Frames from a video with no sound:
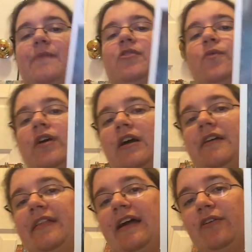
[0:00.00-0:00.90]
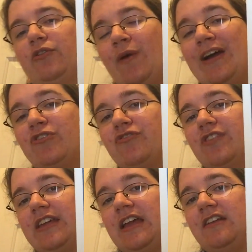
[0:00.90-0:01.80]
I'm going to work on Crowns for
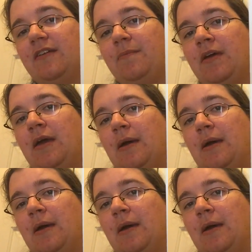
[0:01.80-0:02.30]
the Kingdom